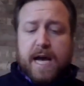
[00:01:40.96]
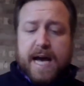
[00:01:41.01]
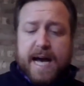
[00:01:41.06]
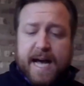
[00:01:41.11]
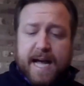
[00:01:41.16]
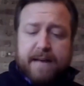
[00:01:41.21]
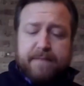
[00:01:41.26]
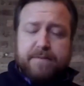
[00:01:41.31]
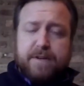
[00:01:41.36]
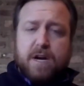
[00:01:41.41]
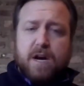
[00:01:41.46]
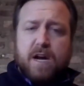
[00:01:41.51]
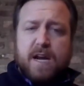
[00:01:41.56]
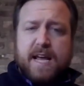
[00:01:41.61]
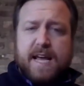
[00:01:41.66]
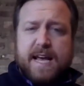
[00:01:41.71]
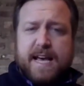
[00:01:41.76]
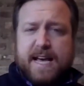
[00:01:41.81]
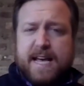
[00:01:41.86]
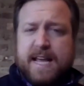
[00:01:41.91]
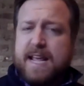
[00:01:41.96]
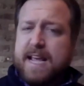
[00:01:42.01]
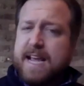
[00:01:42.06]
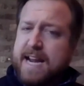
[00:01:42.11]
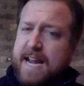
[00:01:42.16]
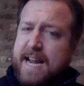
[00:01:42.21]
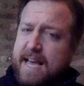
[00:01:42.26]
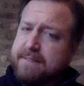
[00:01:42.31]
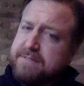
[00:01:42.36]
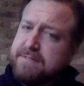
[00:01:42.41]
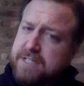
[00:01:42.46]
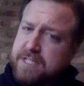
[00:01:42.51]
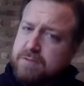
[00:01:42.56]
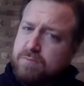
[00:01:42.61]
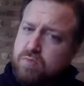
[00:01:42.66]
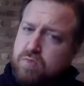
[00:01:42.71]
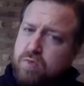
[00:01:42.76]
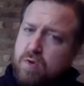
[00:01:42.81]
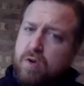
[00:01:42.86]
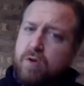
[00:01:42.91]
I've gone ahead and I've
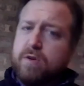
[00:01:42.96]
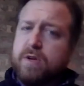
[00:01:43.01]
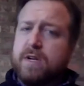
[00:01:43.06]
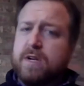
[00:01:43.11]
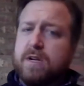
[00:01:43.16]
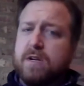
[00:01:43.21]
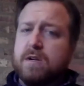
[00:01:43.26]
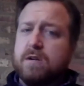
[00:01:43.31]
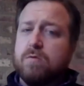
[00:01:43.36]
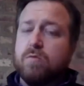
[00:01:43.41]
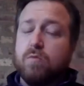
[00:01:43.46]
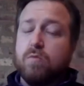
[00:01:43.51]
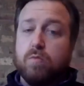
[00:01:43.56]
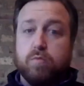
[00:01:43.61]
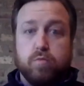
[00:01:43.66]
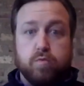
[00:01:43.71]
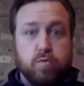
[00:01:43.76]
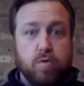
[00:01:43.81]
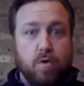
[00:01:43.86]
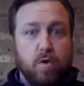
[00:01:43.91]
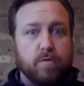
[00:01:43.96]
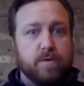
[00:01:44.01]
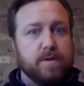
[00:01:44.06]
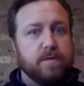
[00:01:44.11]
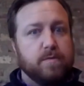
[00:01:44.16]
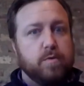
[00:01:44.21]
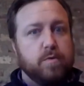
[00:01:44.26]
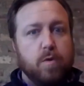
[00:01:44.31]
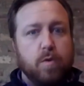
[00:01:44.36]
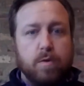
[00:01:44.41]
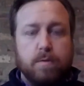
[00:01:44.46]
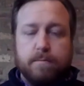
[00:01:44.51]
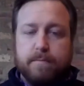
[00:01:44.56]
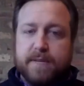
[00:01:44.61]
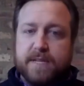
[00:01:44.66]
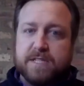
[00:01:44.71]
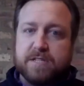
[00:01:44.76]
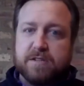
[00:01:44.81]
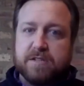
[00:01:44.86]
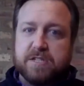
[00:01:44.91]
written,
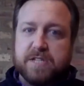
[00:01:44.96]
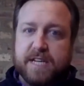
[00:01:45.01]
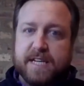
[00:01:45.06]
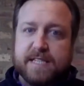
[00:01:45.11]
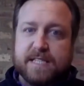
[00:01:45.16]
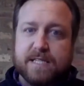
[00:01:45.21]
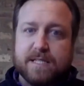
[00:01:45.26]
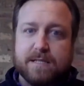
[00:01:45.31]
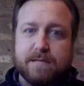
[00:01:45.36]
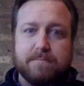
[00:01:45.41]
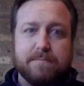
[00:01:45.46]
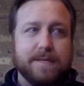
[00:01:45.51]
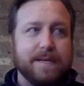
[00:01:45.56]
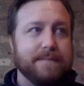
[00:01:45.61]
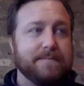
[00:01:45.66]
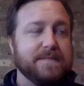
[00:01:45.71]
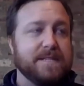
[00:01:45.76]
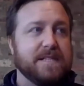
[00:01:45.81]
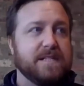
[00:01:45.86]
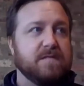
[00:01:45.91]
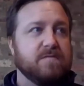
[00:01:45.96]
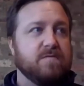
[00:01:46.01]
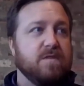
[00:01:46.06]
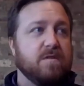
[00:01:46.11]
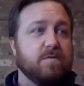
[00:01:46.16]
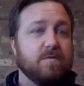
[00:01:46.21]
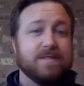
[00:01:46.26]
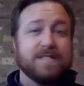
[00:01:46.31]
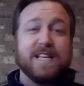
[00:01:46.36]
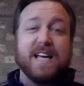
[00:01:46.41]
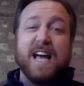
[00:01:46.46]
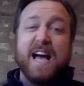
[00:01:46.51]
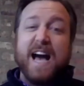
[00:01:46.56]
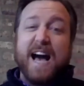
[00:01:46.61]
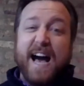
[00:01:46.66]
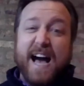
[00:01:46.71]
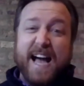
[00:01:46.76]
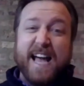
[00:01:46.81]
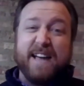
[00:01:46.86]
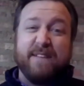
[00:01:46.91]
Mr. Jason sometimes says the wrong words.
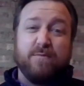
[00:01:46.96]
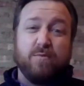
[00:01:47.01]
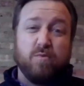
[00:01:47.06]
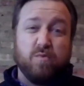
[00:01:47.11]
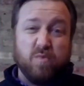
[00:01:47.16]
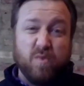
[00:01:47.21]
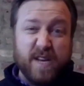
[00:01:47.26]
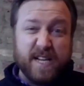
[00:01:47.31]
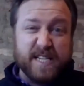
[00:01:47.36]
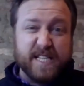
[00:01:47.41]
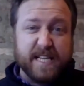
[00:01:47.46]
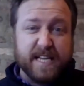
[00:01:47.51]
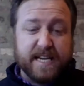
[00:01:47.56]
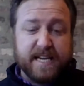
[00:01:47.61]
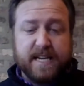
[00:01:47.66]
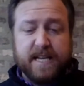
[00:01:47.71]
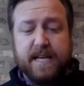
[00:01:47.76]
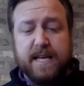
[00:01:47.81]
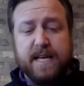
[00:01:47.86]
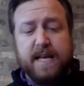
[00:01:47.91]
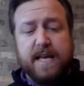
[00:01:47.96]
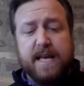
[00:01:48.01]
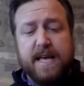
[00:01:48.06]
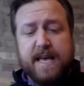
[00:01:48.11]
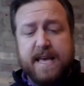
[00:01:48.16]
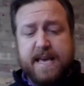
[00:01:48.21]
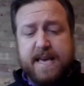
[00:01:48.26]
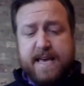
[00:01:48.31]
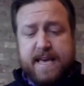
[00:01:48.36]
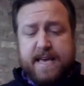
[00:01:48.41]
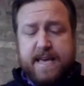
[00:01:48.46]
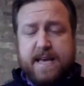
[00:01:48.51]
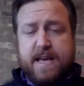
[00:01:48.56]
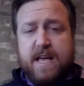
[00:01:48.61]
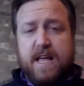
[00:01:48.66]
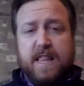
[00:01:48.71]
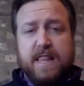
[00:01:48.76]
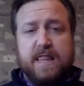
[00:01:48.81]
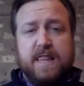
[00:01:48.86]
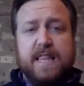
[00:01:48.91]
I have written a
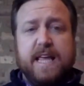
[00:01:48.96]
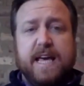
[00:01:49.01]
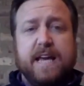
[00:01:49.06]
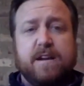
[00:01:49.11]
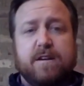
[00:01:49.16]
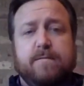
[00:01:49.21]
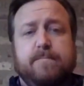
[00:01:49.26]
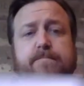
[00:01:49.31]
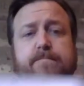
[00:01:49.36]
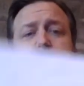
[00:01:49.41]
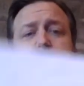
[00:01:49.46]
letter.